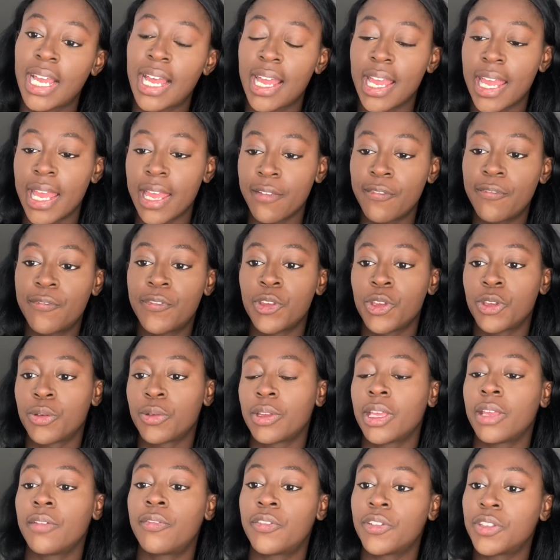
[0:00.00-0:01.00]
If
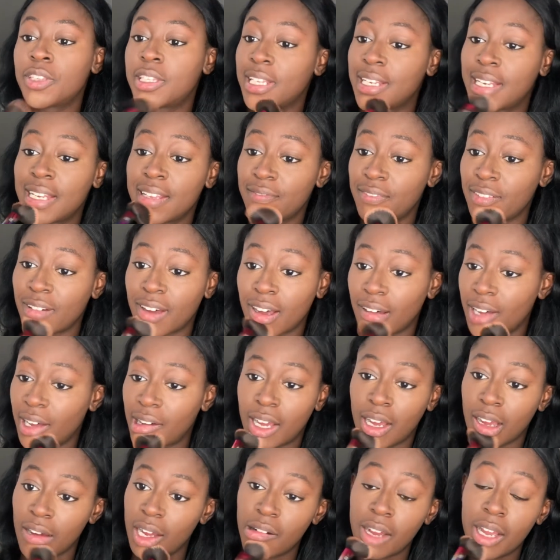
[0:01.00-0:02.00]
you deliver,
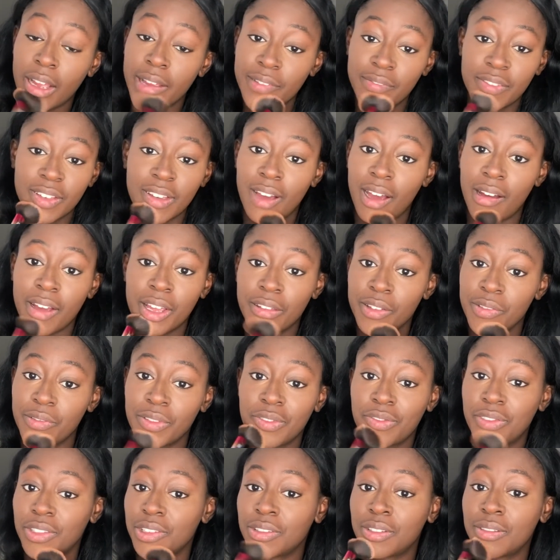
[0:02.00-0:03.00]
I can't even argue
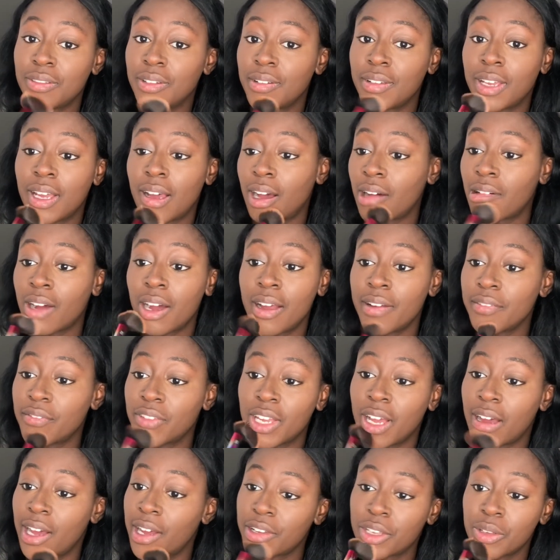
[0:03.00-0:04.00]
with you. I can't
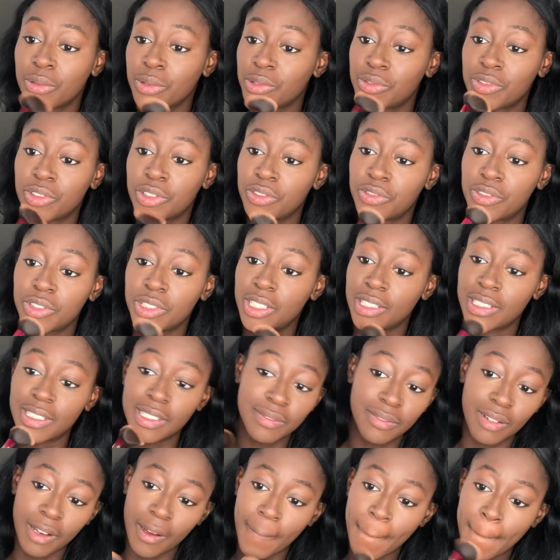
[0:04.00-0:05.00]
even argue with you if you
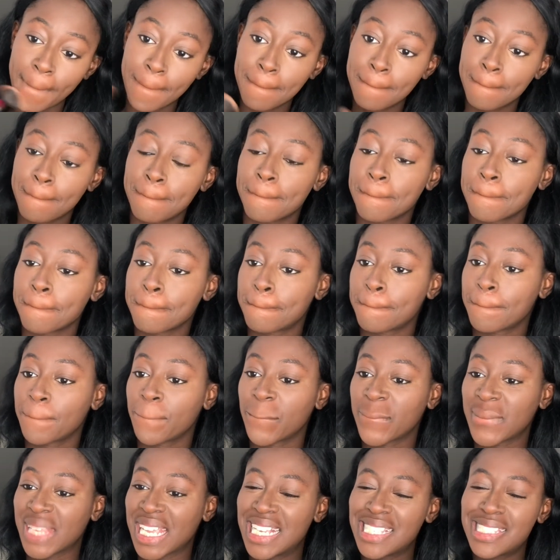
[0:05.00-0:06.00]
deliver.
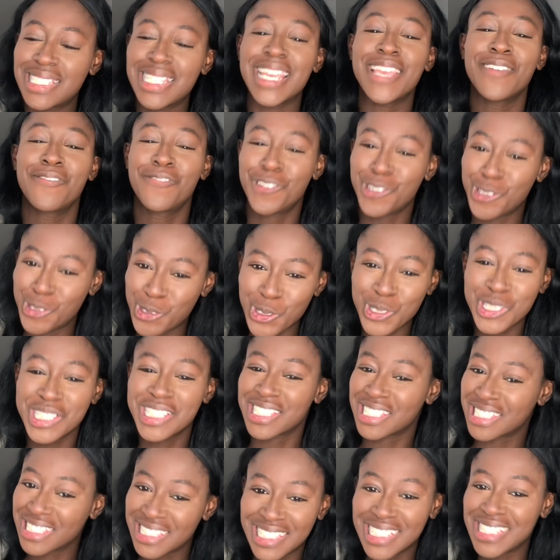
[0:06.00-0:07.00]
It's if you don't
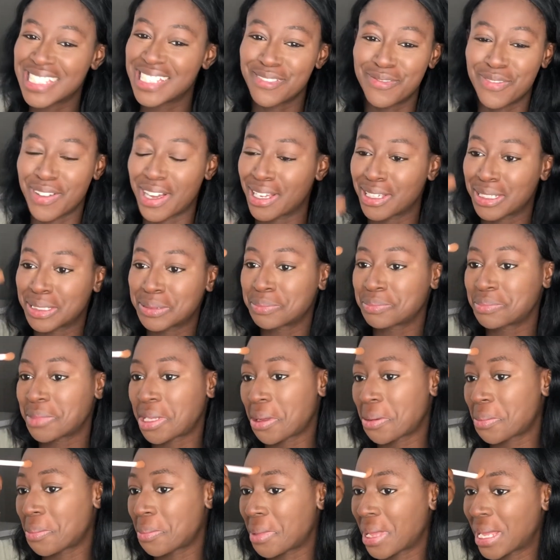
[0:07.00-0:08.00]
deliver.
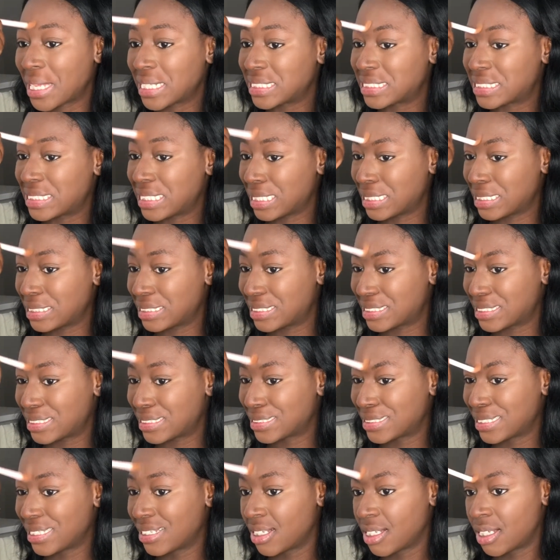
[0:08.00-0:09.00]
Oh, my days.
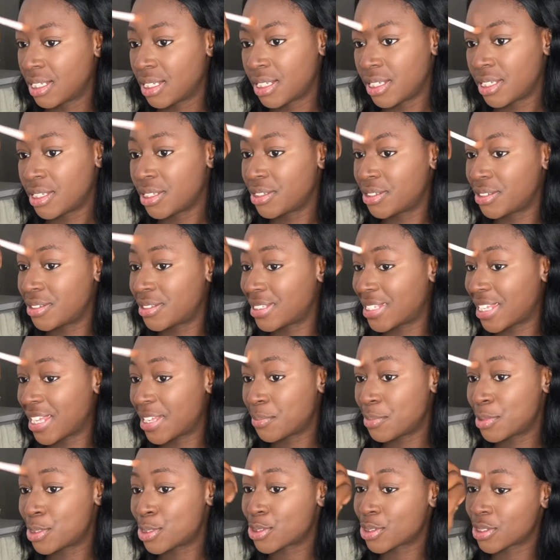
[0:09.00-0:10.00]
Your
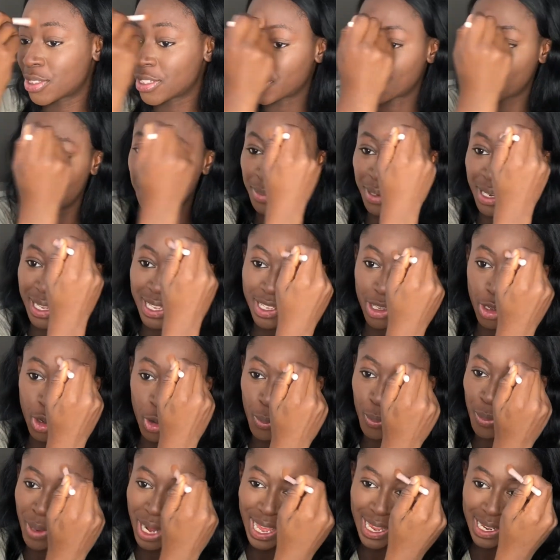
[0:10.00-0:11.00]
name is on you're
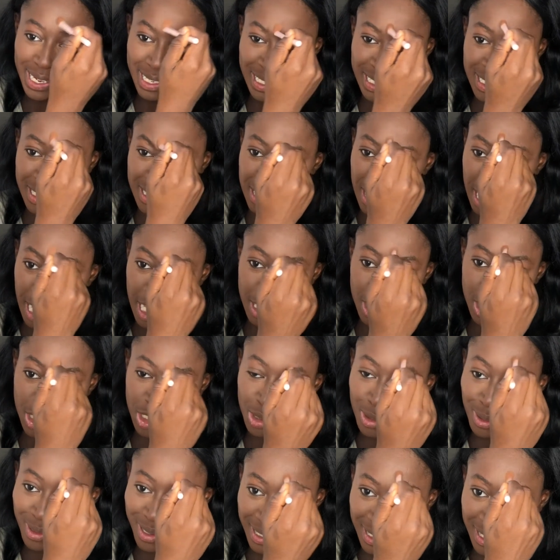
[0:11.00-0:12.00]
blacklisted. I
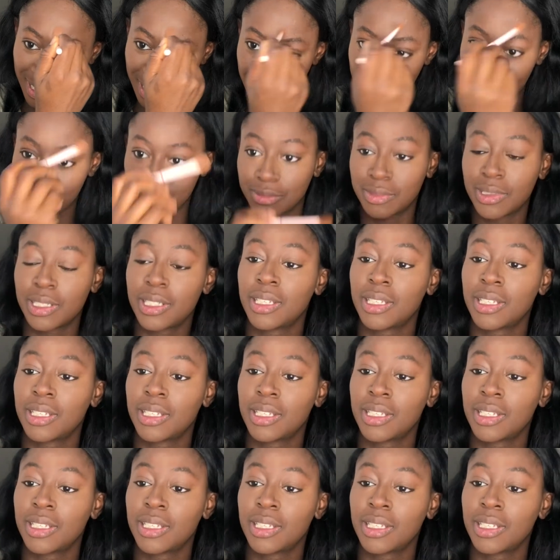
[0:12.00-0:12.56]
swear down.